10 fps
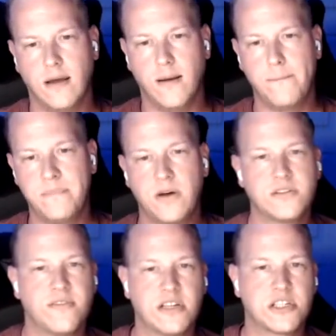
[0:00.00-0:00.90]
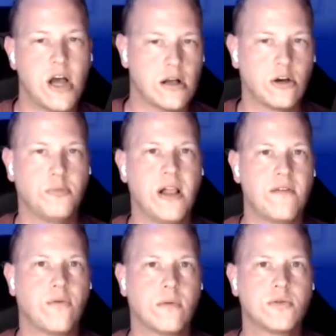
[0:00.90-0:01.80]
Those of us taco
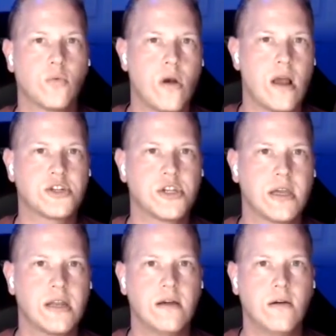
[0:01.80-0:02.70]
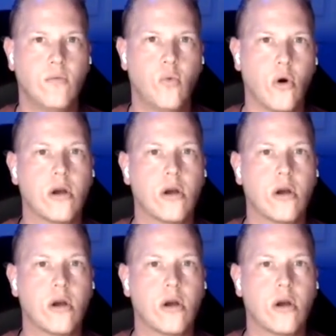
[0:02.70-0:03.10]
platforms, we're actually going to work